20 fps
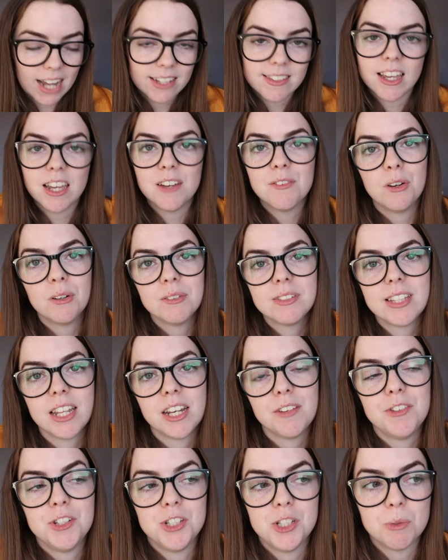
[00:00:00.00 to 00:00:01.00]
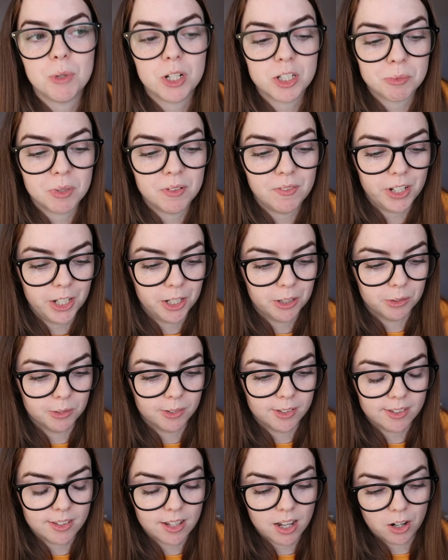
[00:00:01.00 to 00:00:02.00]
As I have always said, if you do watch my
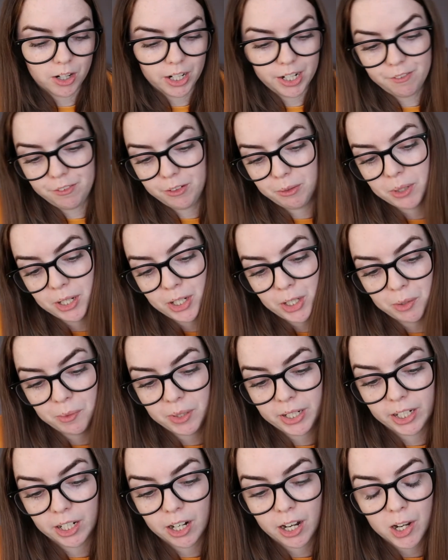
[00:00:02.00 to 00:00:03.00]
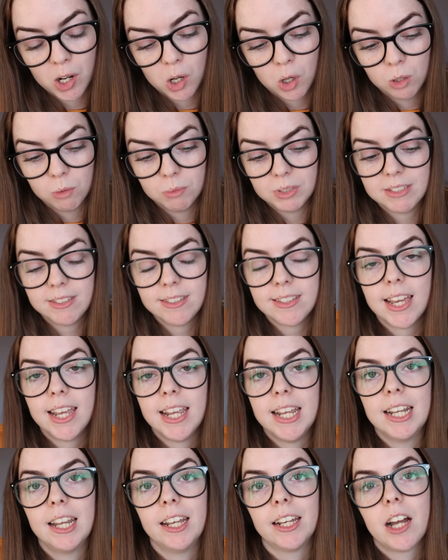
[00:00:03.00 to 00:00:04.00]
videos, or if you are new here, I always
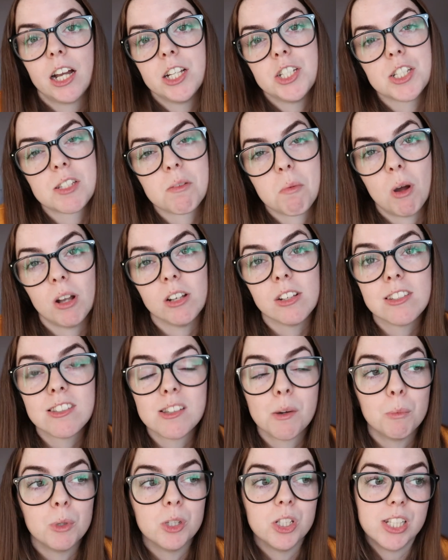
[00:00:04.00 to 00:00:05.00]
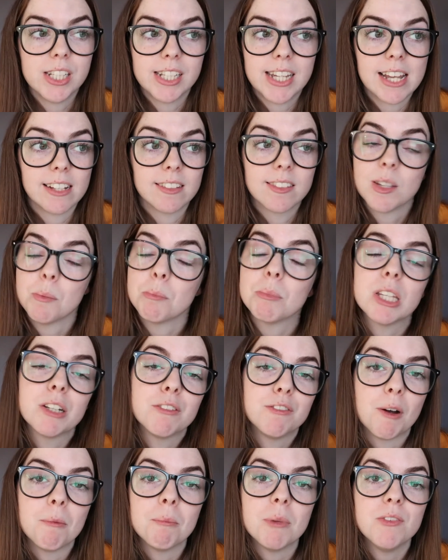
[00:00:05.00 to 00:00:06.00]
say, like, I just want someone to get
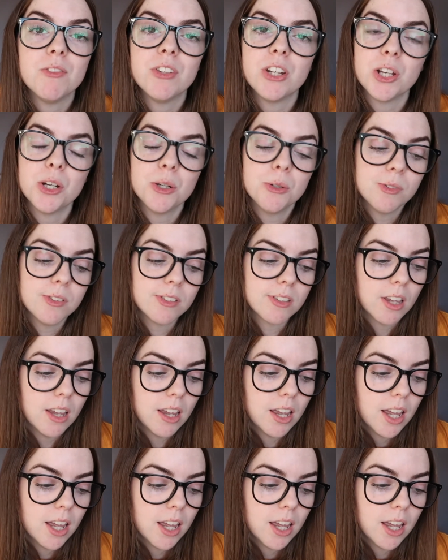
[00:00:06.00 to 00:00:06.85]
something from my videos.